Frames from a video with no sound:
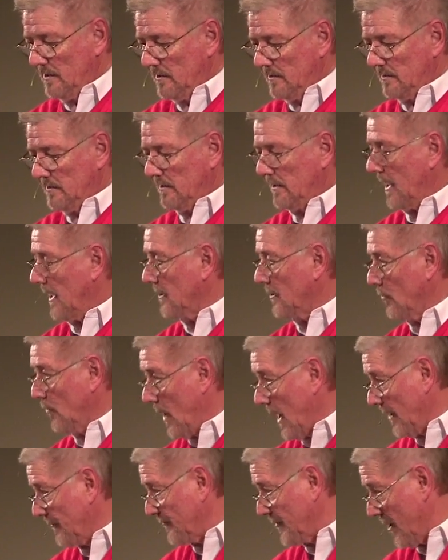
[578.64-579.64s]
Like the
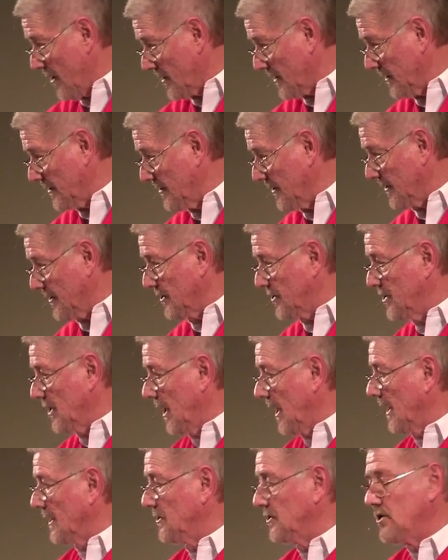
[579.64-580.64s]
wife talking to the
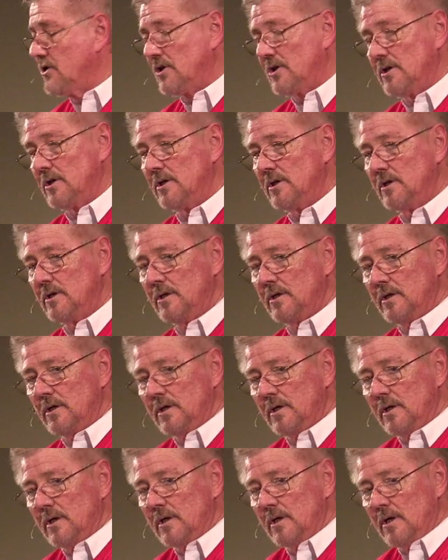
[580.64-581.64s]
judge.
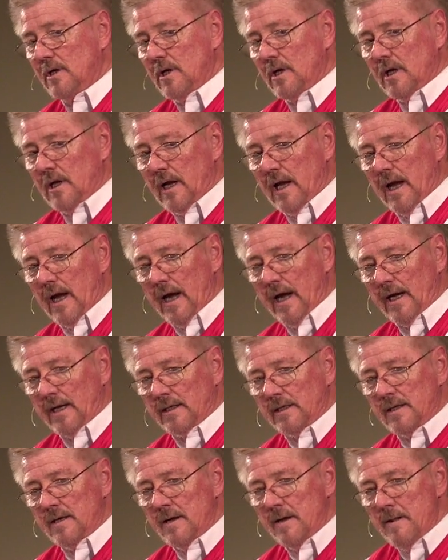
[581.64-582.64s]

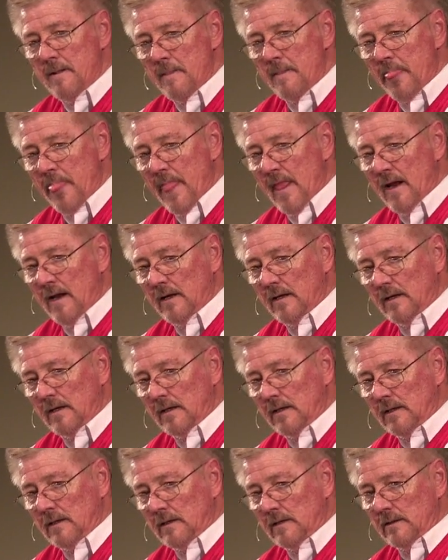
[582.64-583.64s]
And
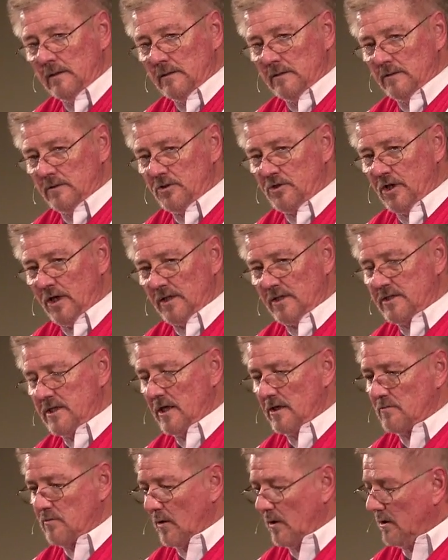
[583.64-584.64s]
the judge
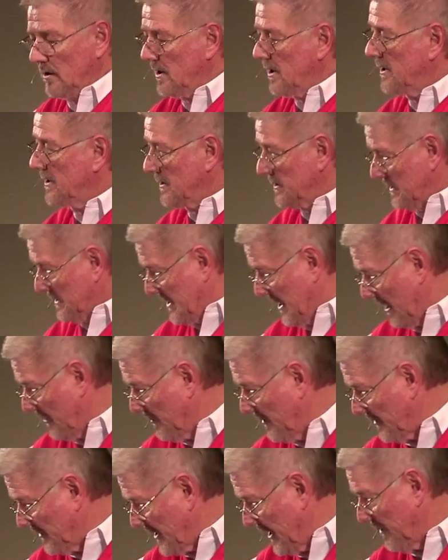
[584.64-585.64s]
says, well, tell
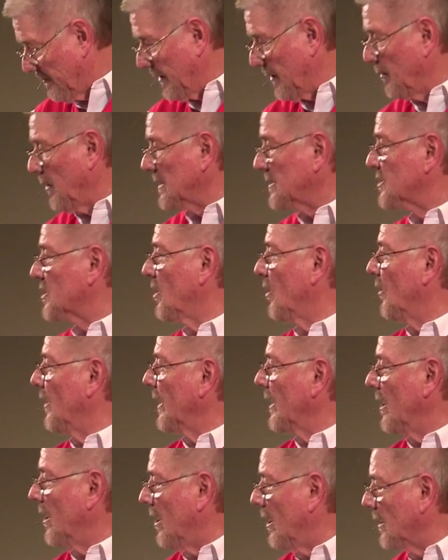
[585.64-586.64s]
me what's
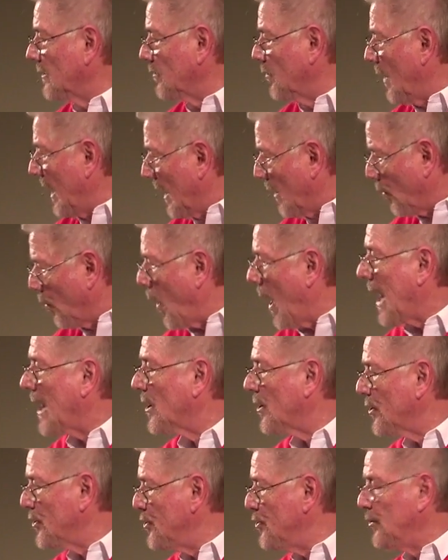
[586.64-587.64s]
going on. Why
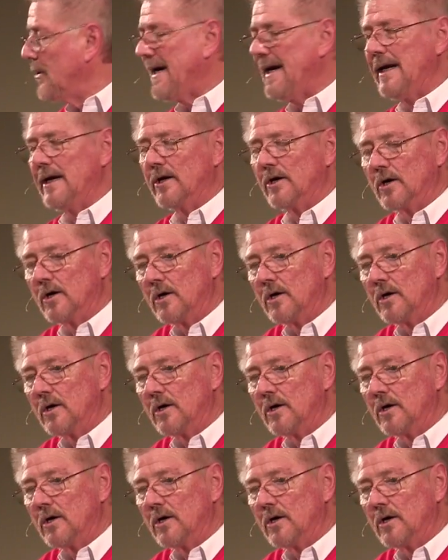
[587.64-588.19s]
are you here?